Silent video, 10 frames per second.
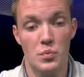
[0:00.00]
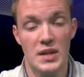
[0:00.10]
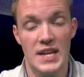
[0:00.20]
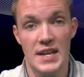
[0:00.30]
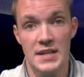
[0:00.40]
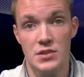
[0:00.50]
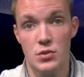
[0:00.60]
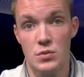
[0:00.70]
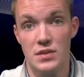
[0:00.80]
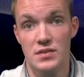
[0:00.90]
getting
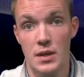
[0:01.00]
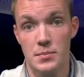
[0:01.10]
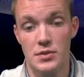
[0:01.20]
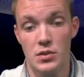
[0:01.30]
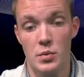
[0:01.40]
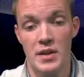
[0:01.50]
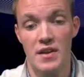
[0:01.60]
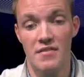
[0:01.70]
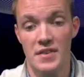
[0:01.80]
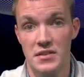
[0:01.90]
to the subsequent
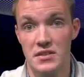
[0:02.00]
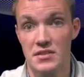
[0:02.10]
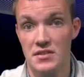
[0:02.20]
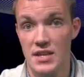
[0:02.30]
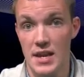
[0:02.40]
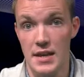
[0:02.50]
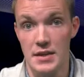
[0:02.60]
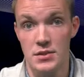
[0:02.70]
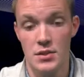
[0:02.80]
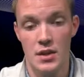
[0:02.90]
offenses
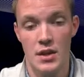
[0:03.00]
stage,